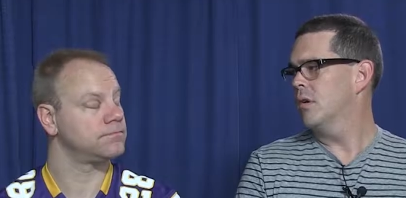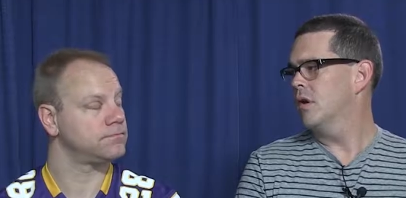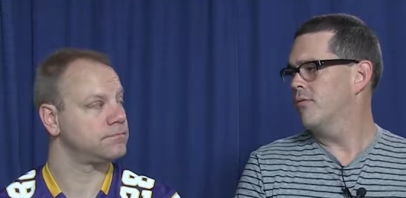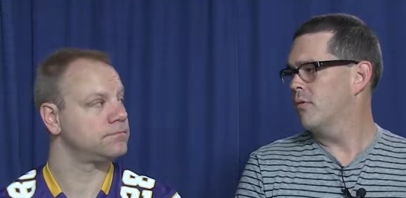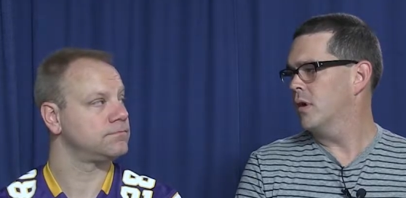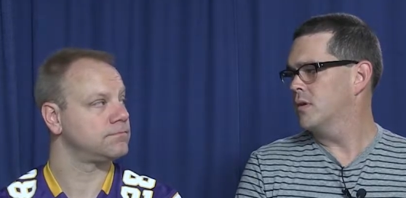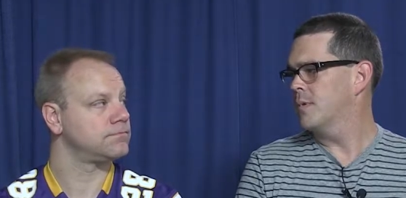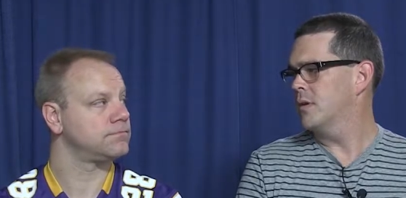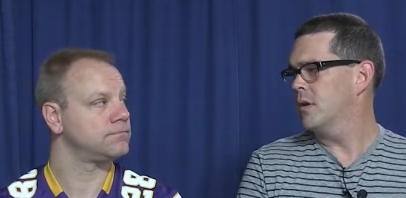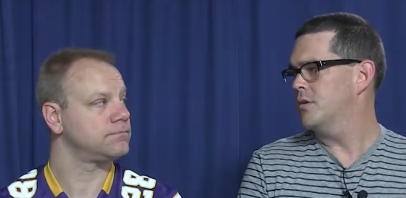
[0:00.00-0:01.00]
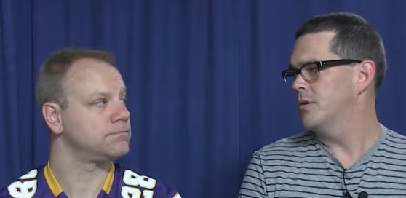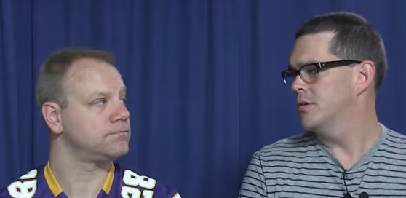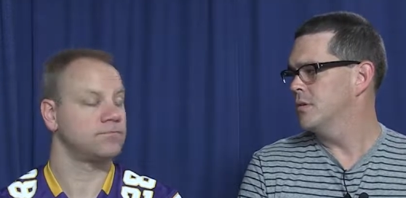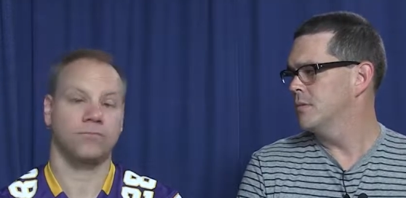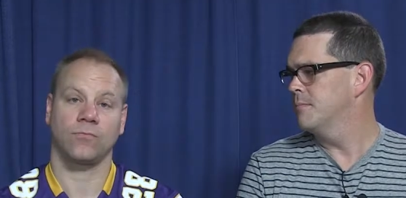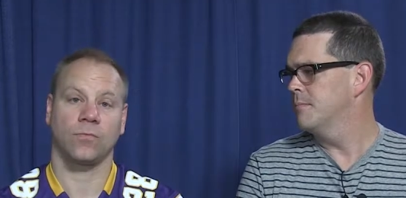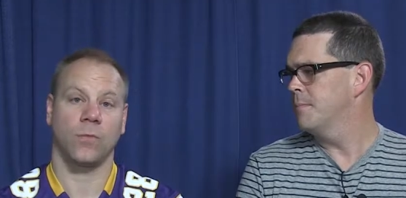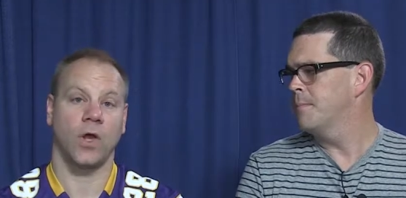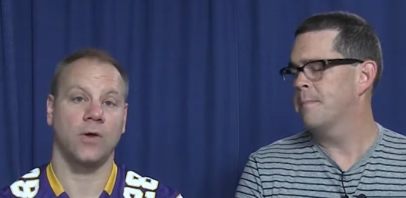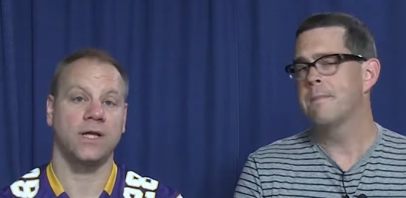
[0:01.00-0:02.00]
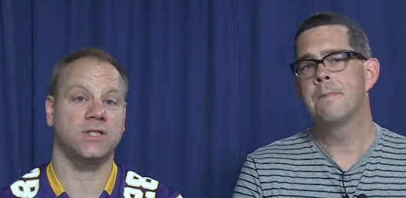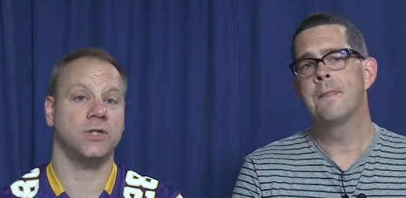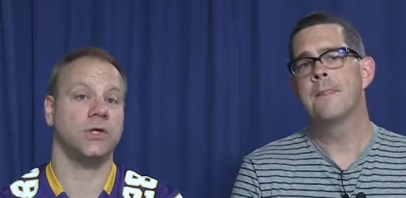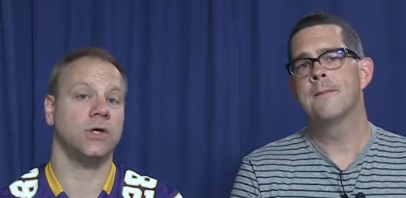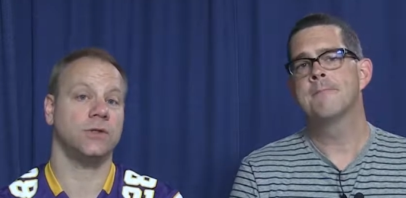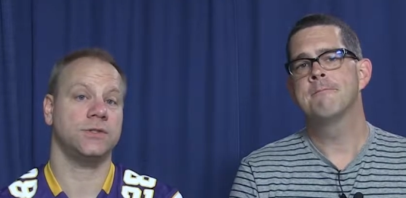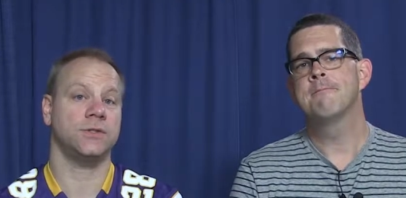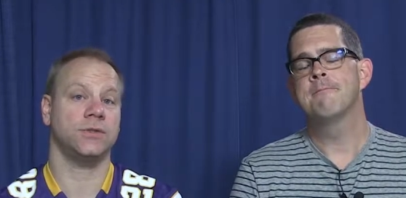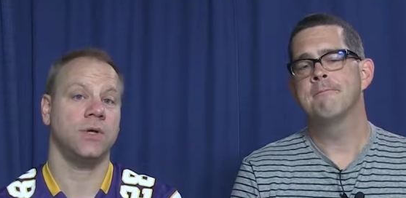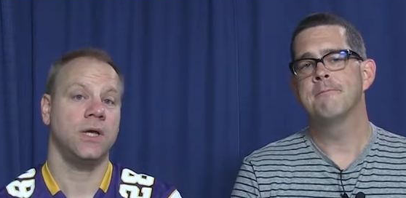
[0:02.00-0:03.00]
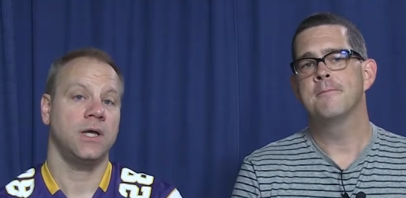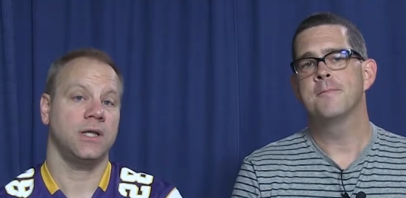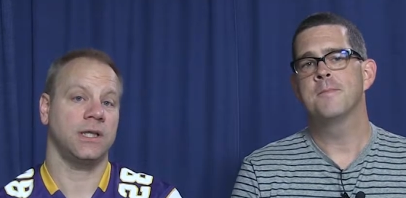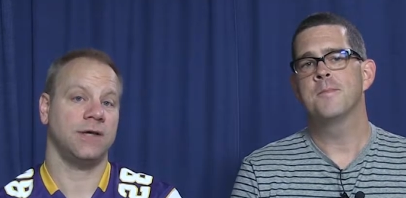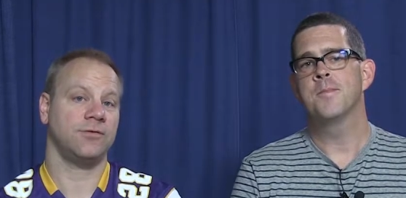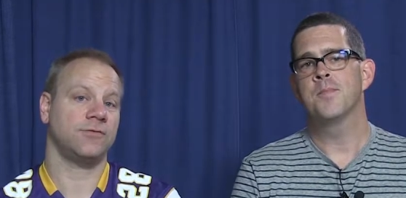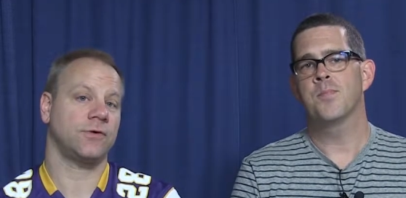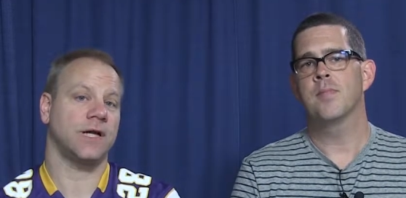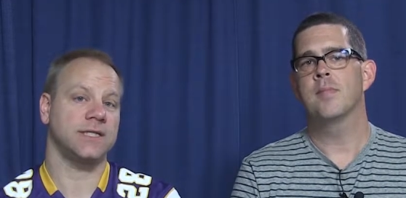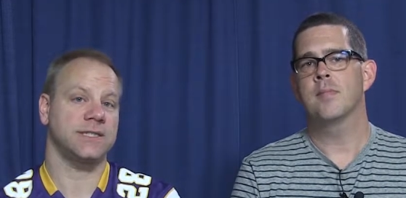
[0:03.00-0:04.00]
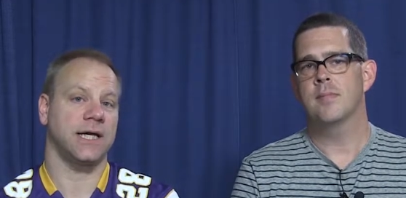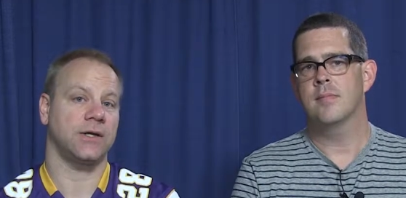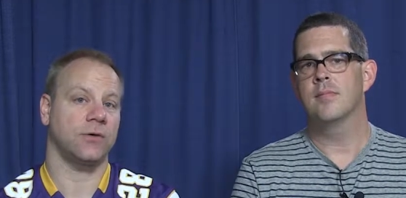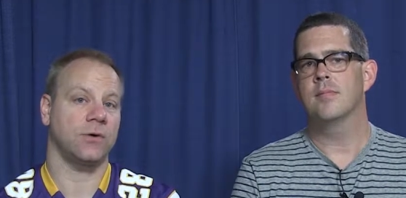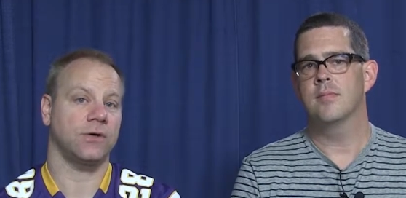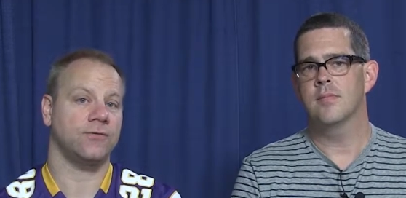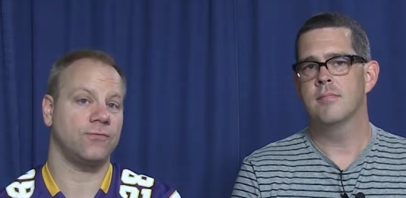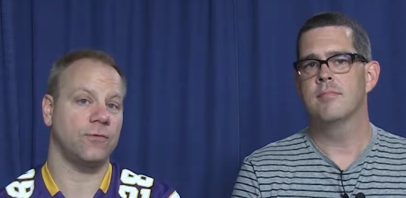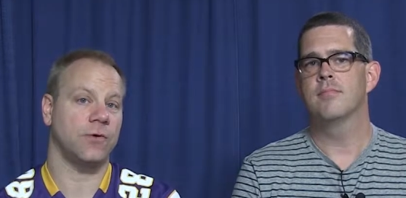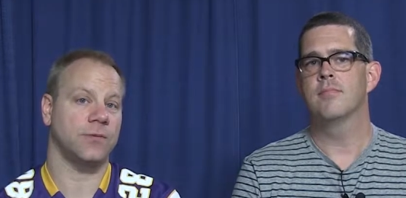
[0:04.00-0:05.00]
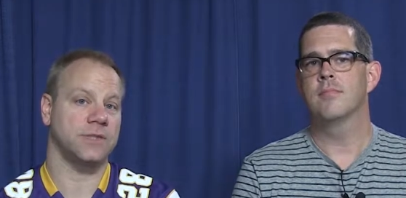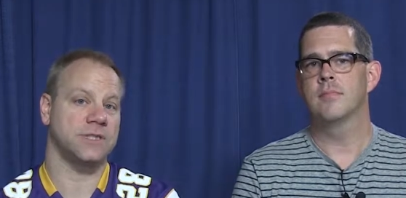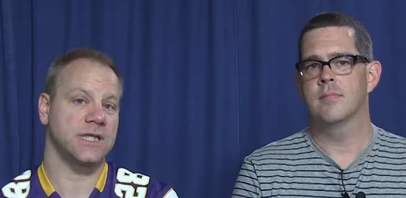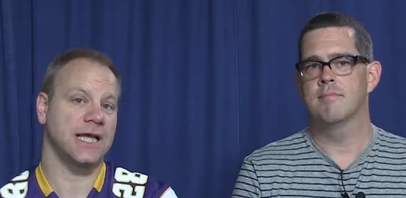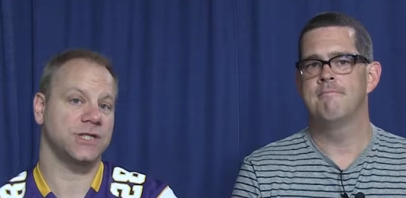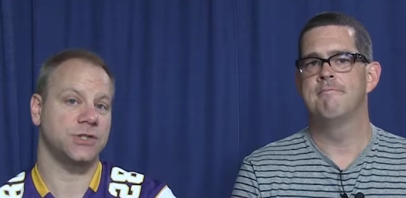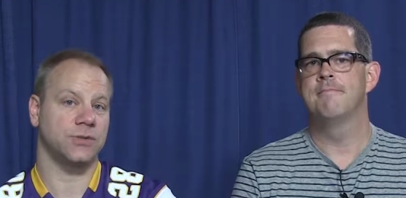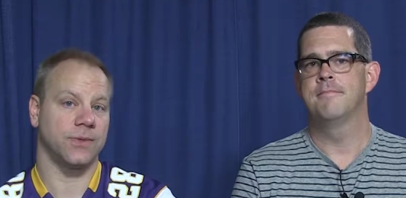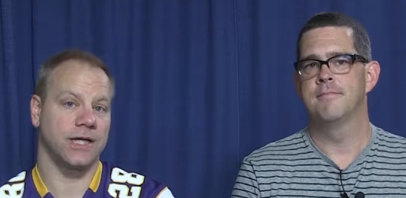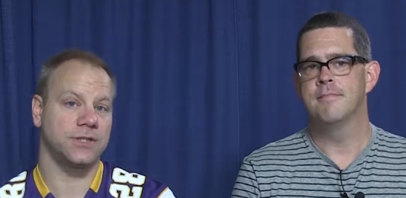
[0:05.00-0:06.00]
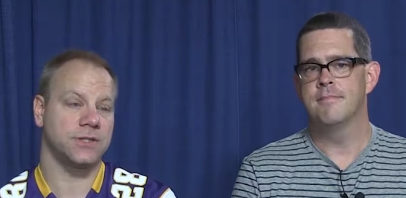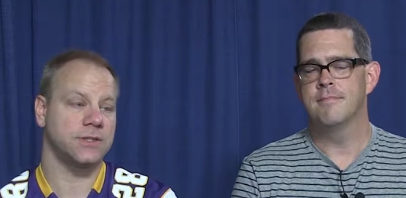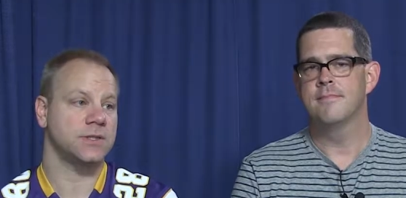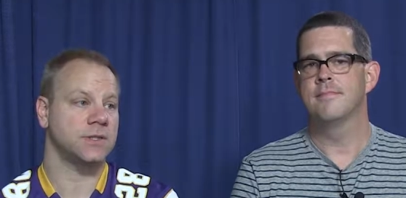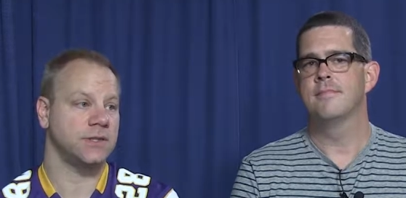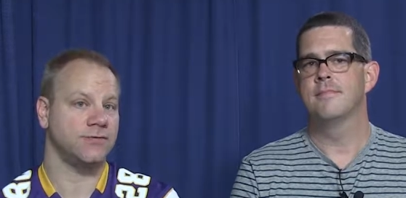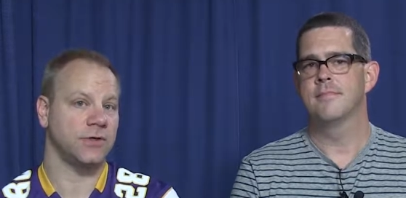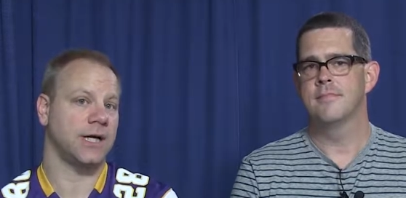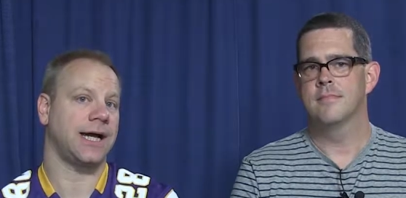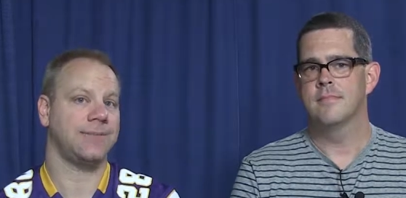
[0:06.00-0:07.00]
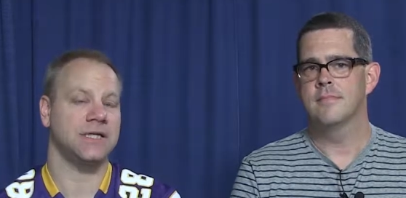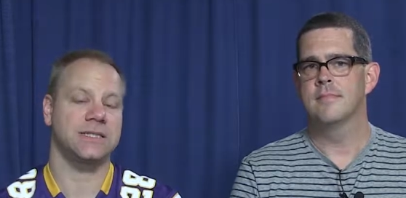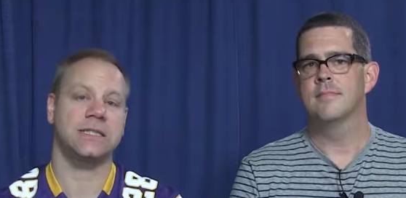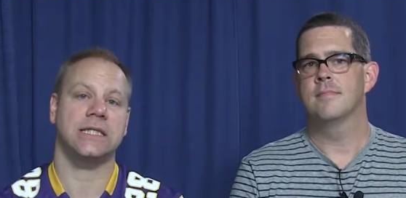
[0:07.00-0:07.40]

Speaker 1: uh, for expectations?
Speaker 2: All right, so you can go to loveofchrist.org forward slash directions, leave your comments